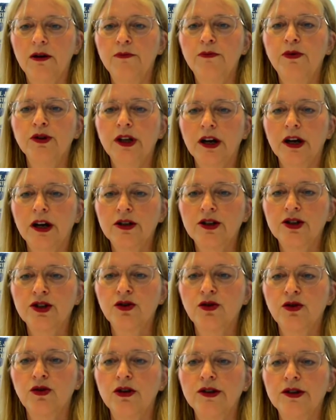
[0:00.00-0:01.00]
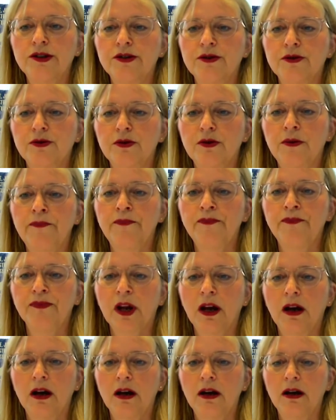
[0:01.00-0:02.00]
production also
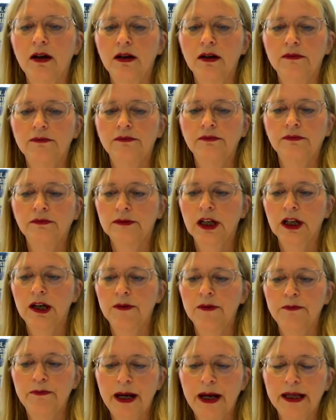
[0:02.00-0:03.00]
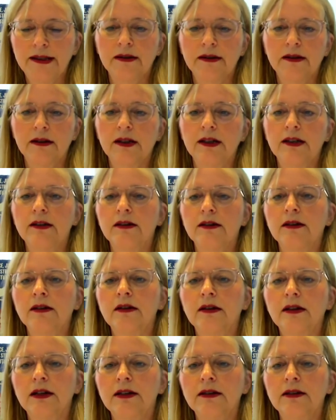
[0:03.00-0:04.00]
better
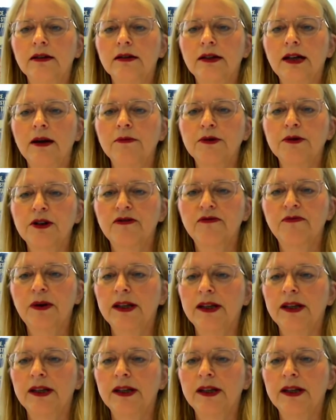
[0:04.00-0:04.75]
in times of